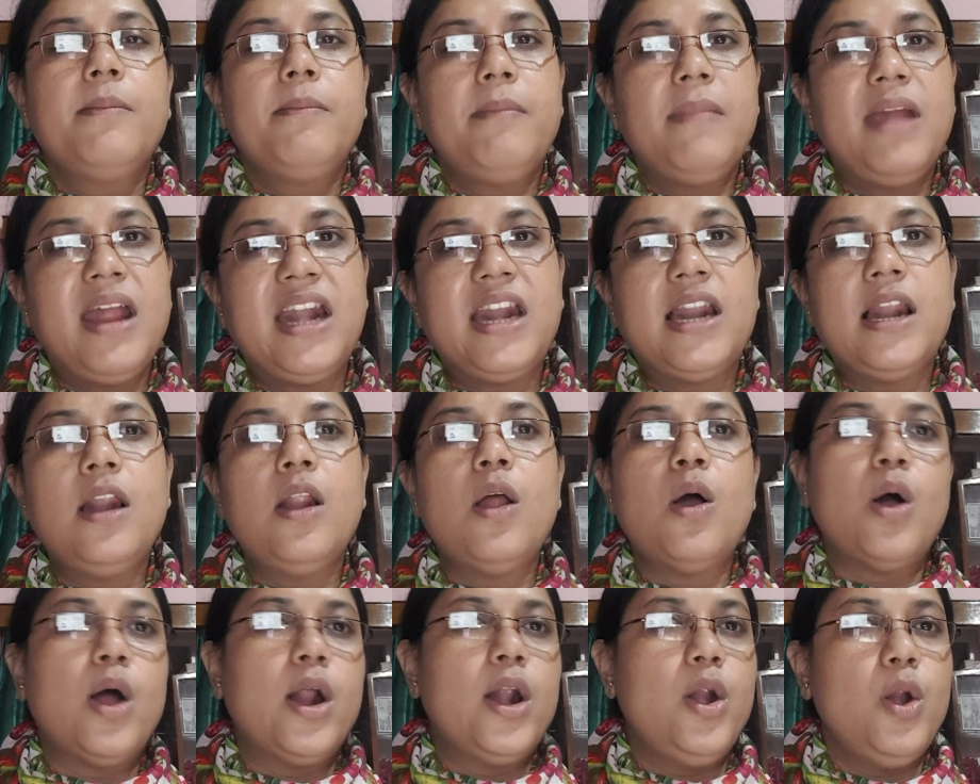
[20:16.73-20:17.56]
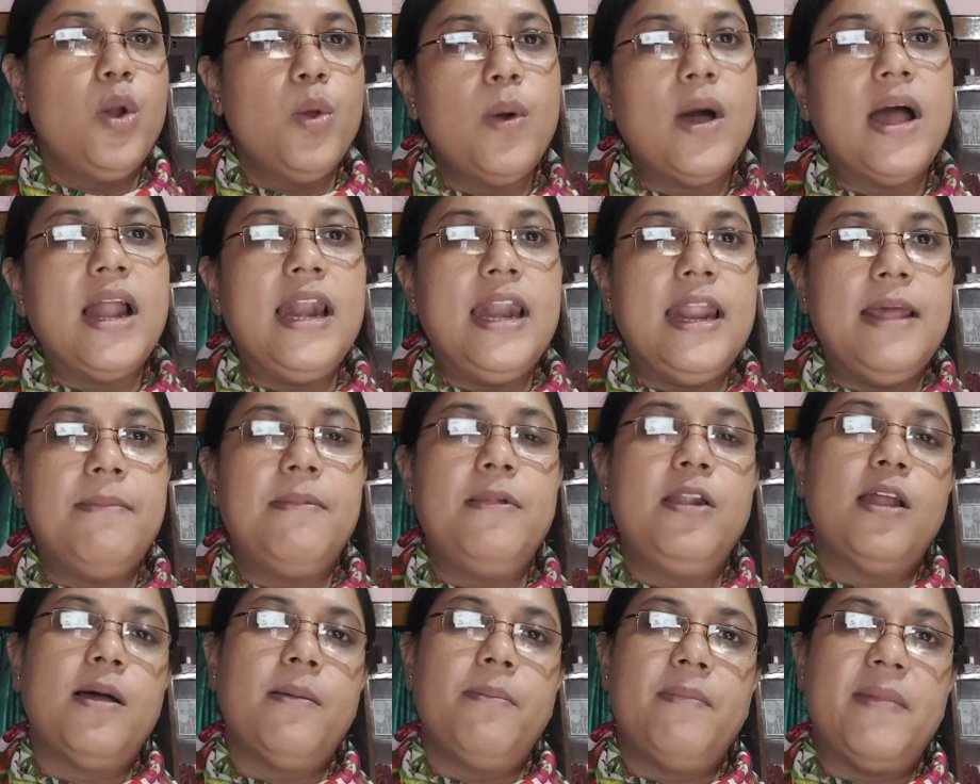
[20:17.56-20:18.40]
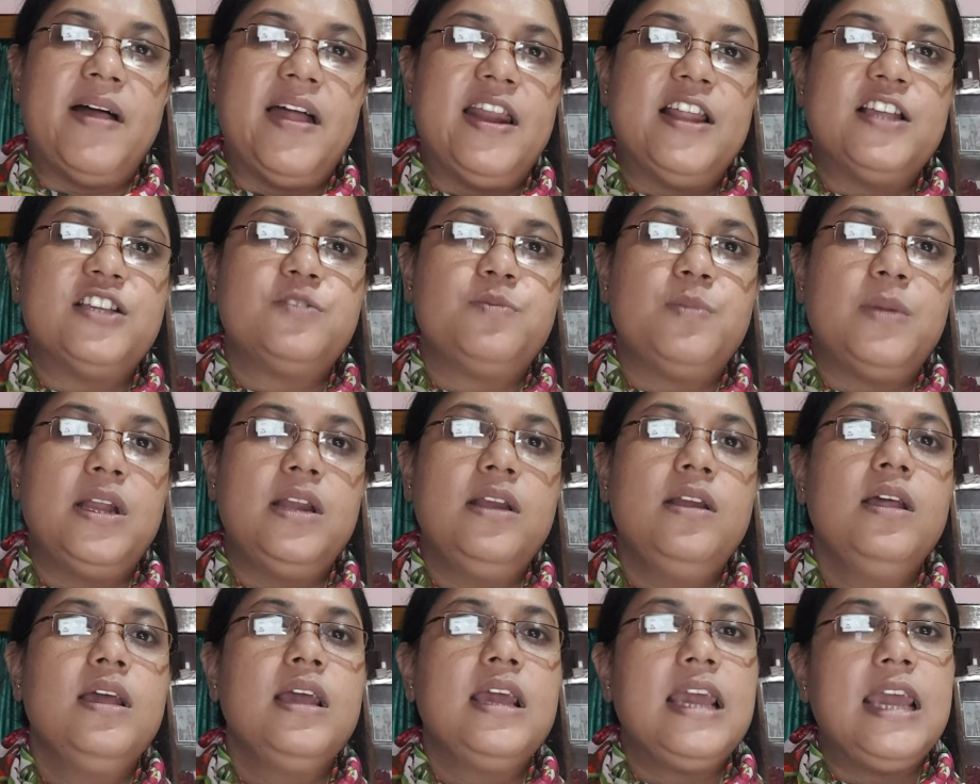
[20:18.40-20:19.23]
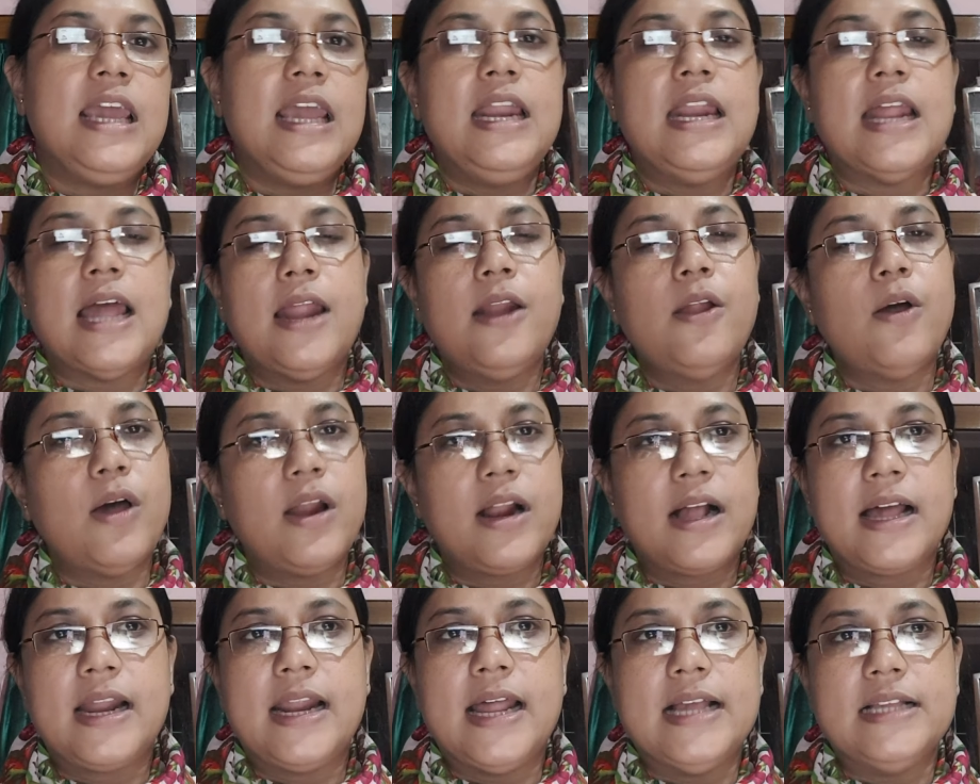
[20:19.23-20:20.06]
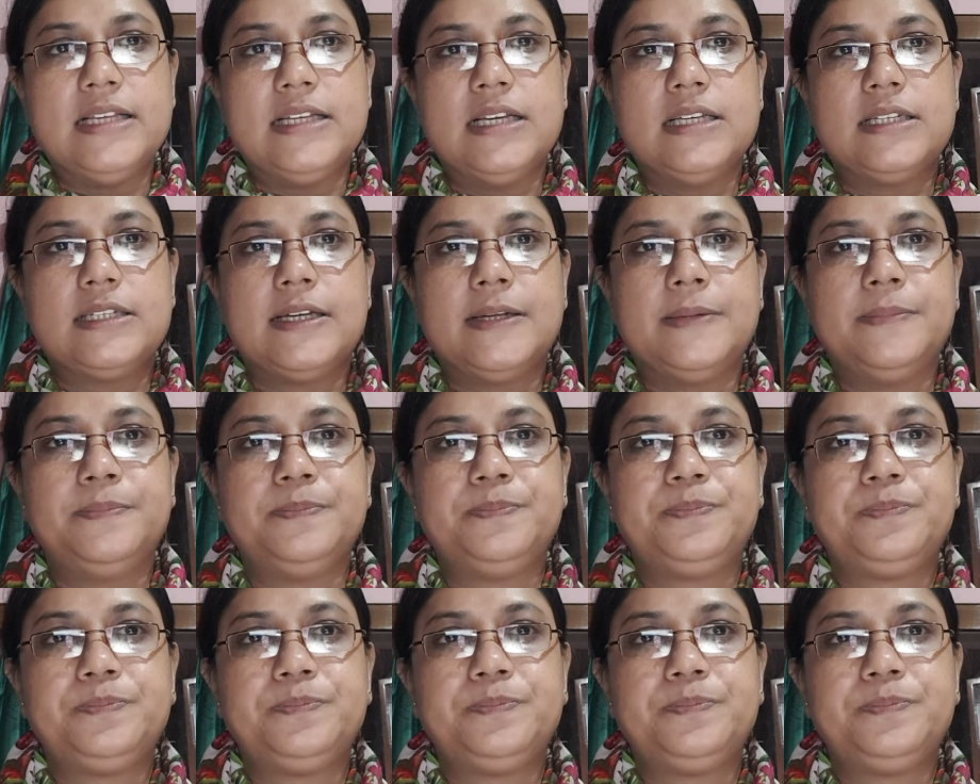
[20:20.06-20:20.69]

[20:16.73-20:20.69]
middle or lower level of management in an organization.